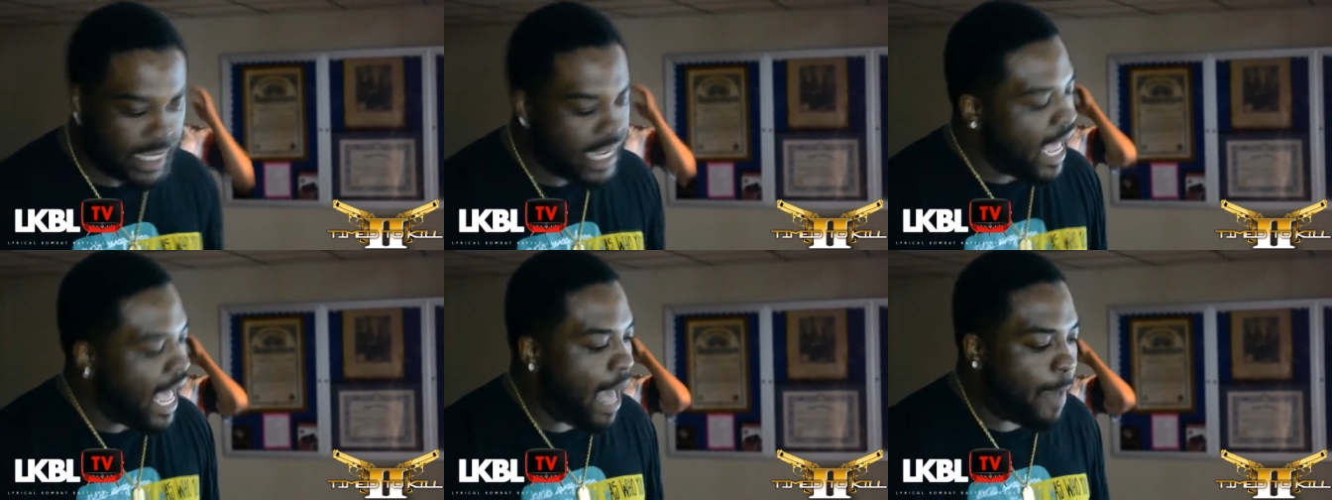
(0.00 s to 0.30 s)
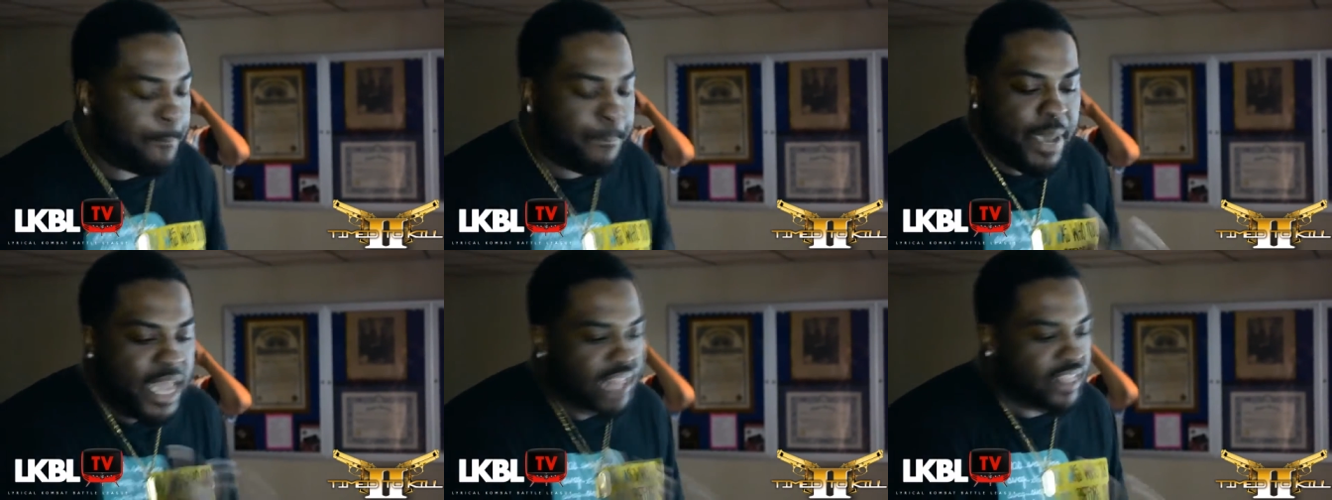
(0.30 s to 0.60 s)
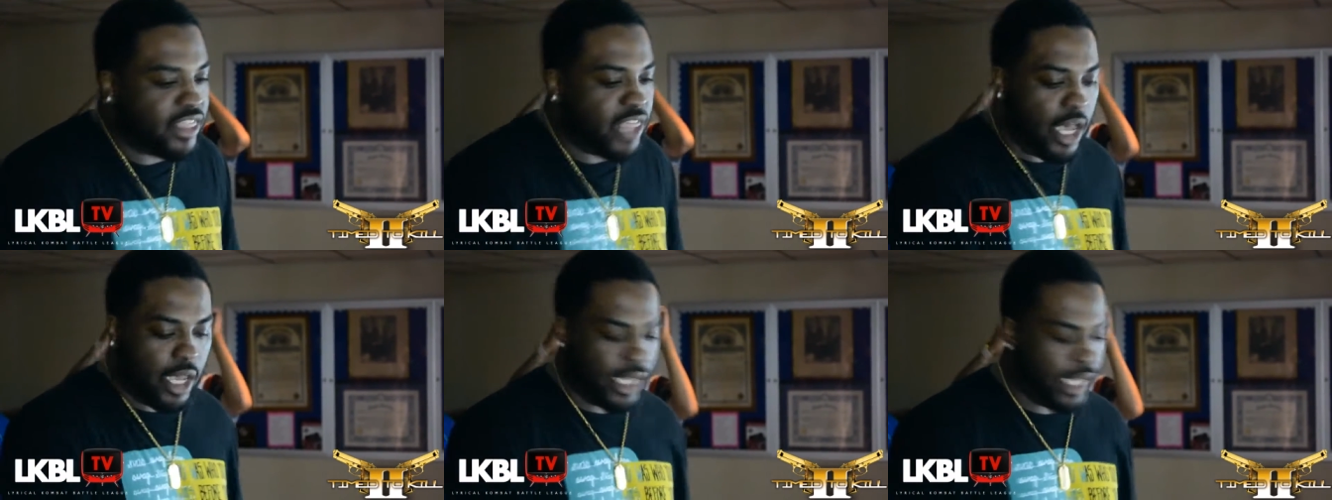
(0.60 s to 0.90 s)
I been
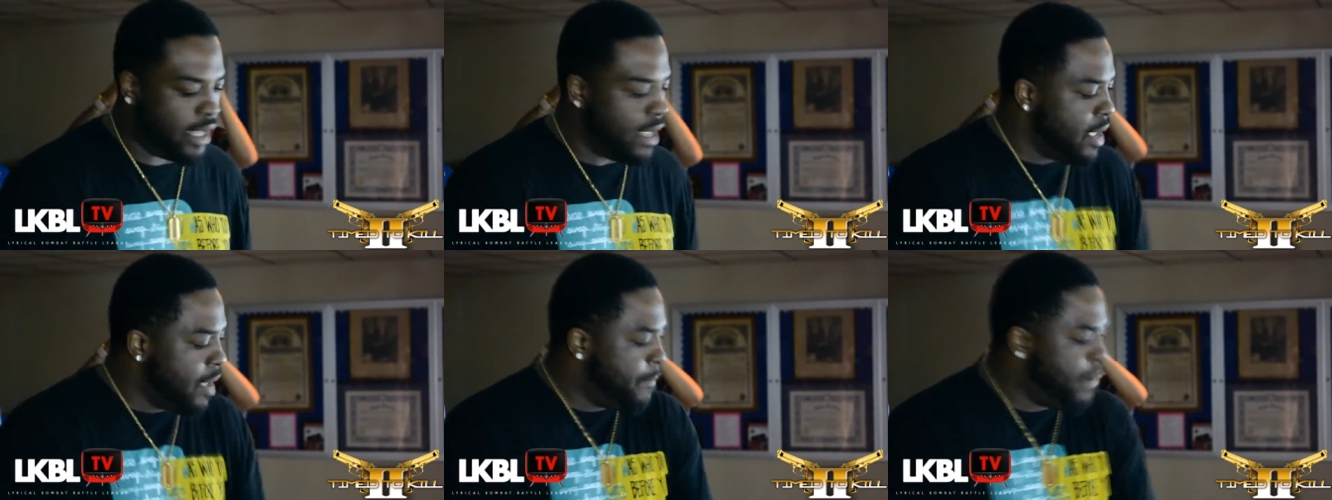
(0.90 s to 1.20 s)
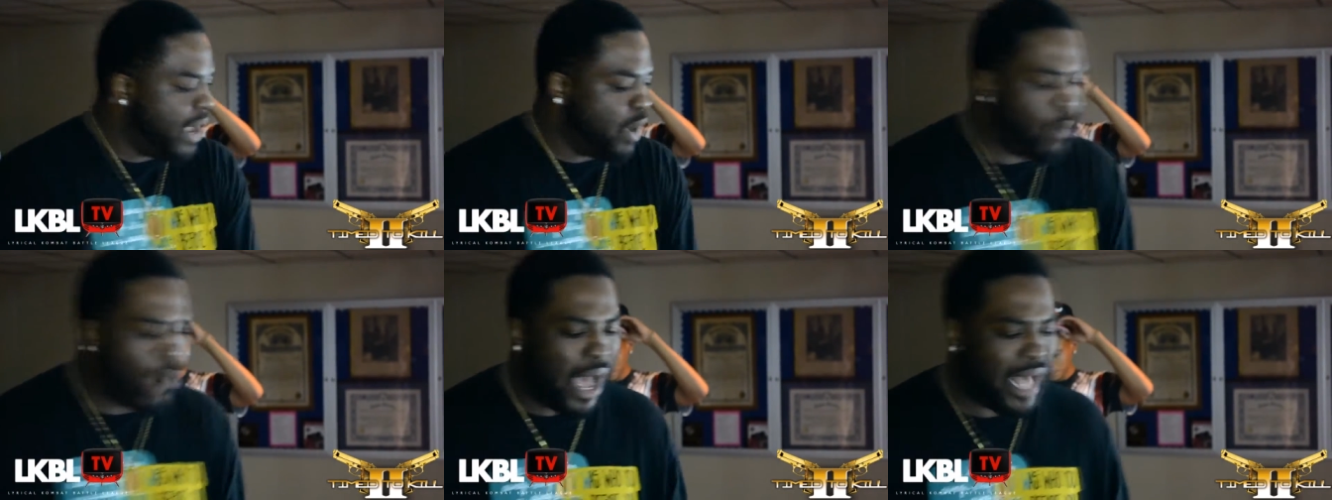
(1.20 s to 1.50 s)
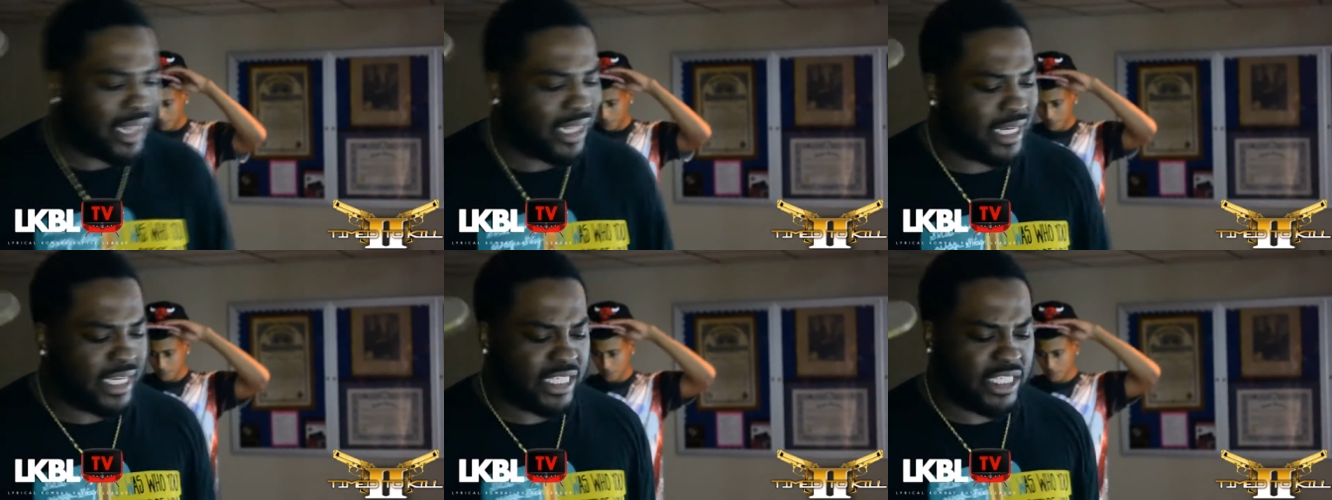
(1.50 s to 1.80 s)
thugging. Been
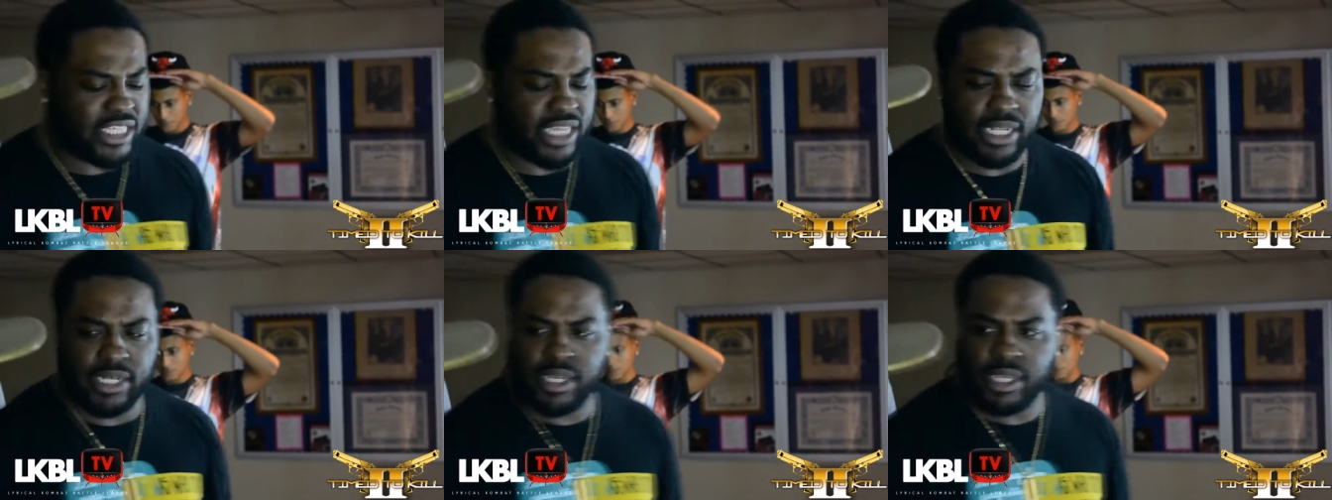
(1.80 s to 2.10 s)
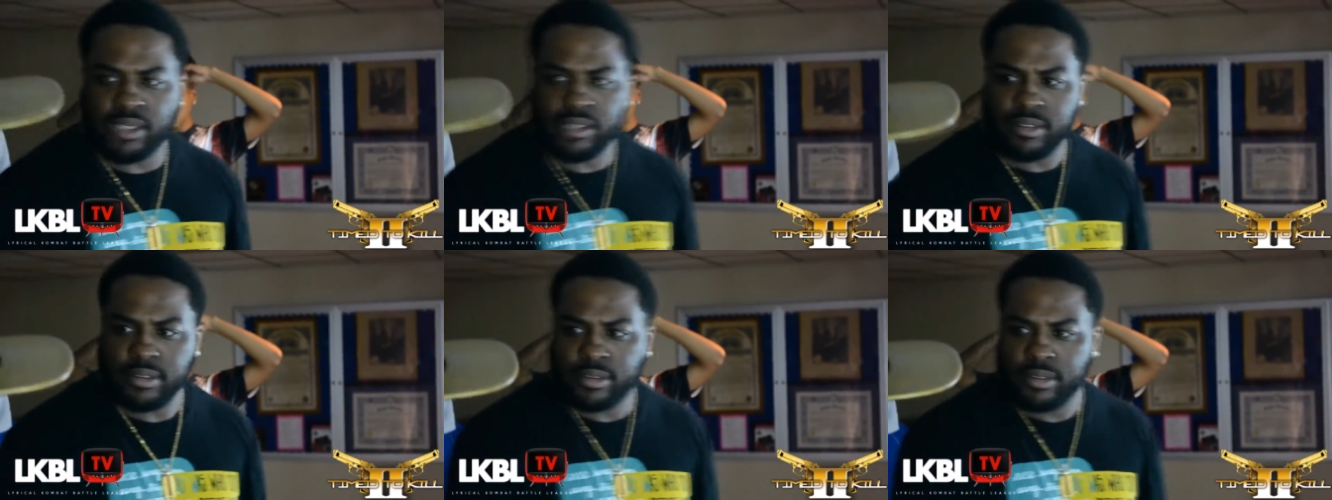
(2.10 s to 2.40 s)
wilding and shit, nigga.